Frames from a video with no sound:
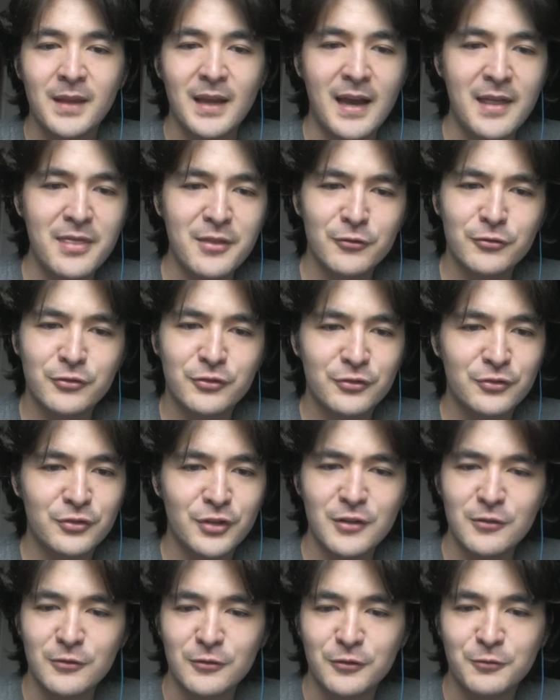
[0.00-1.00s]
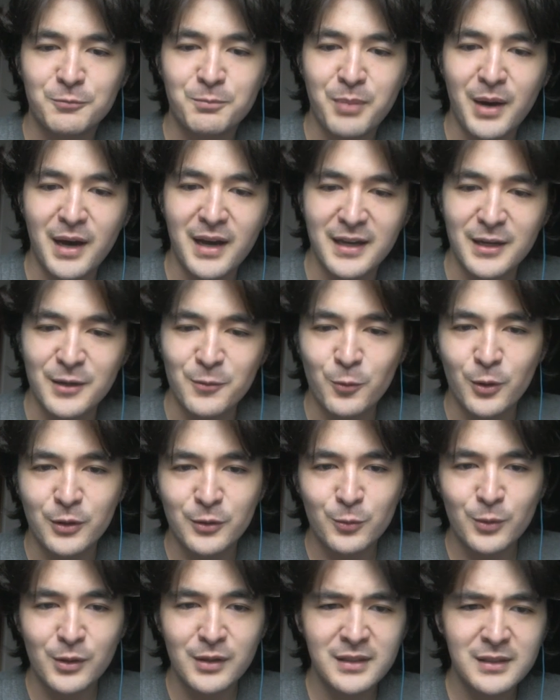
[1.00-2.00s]
And the Seal Spy, what
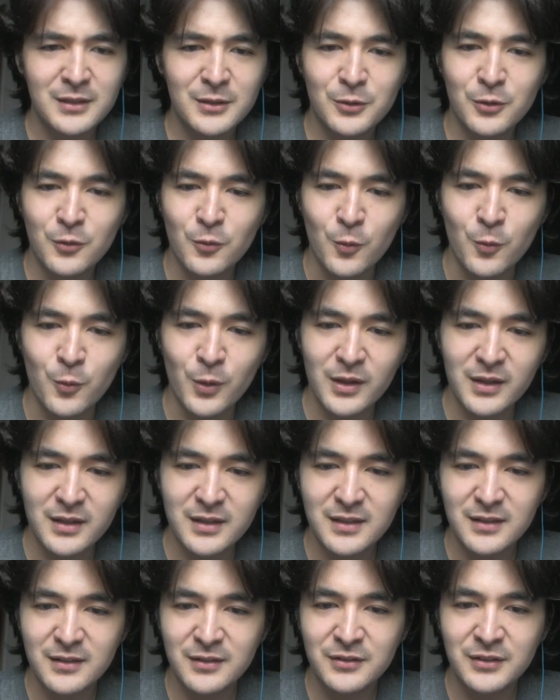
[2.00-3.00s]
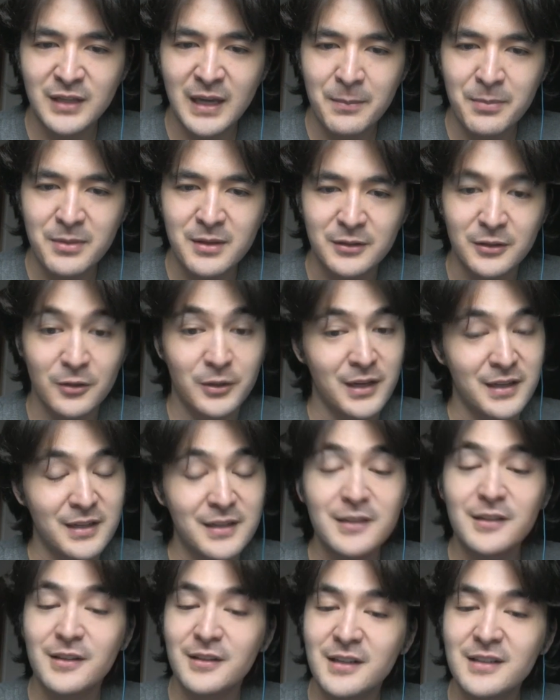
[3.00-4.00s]
will he do? Will he zap these? Okay,
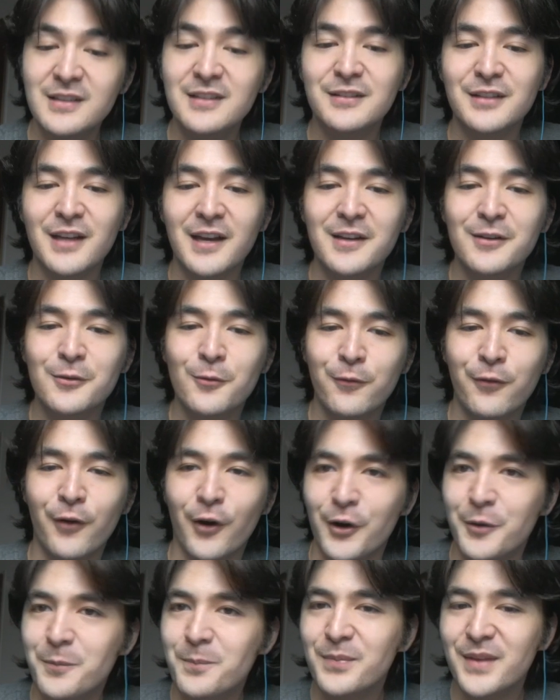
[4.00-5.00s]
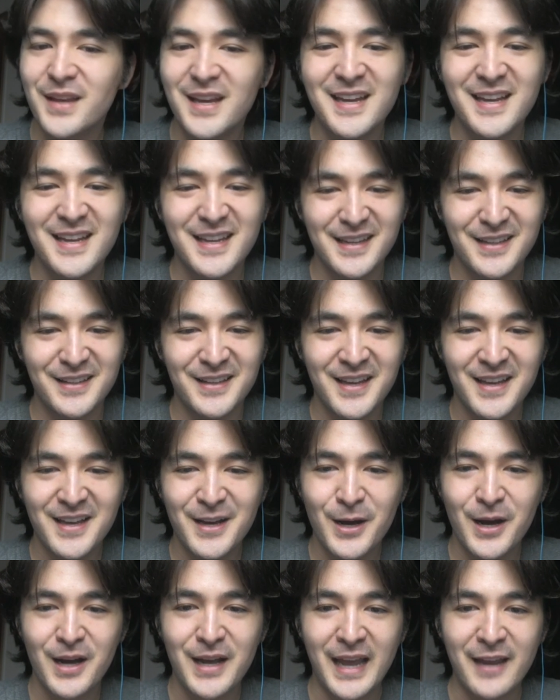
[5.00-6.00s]
he decided to farm.
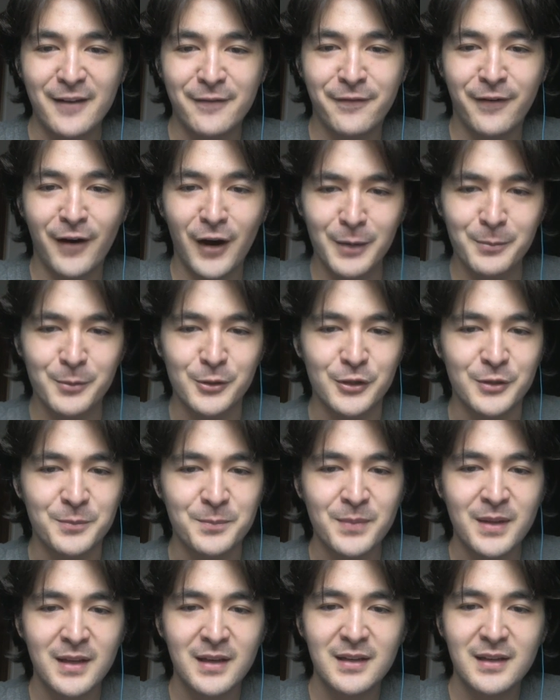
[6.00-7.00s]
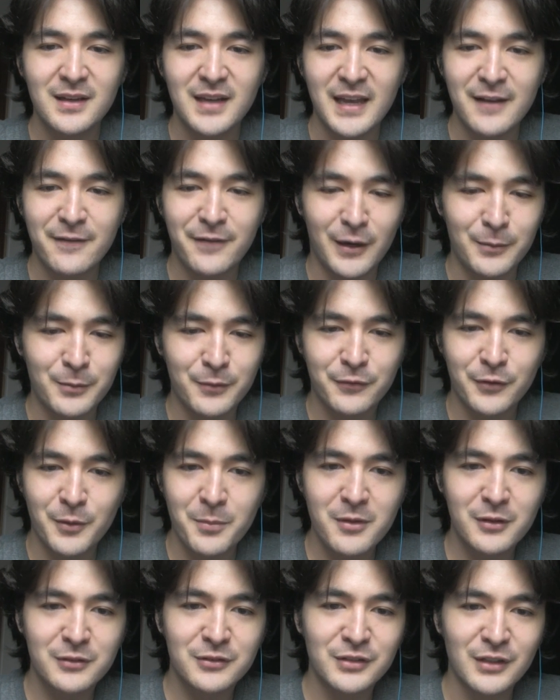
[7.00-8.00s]
A farmer
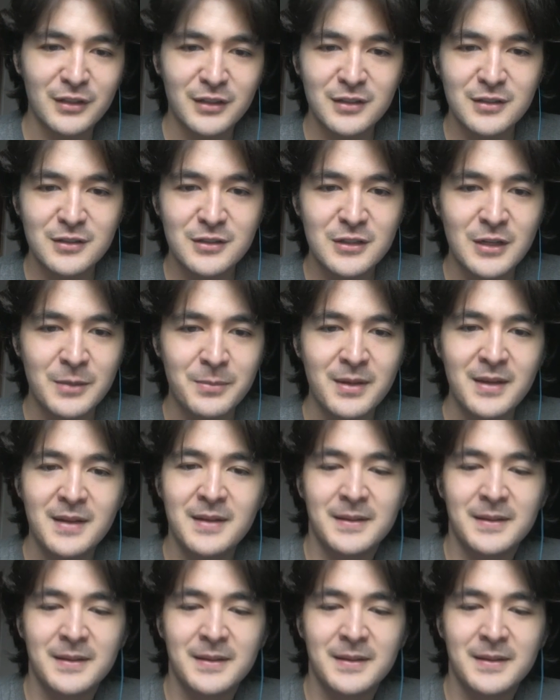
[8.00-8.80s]
from the sunken ship.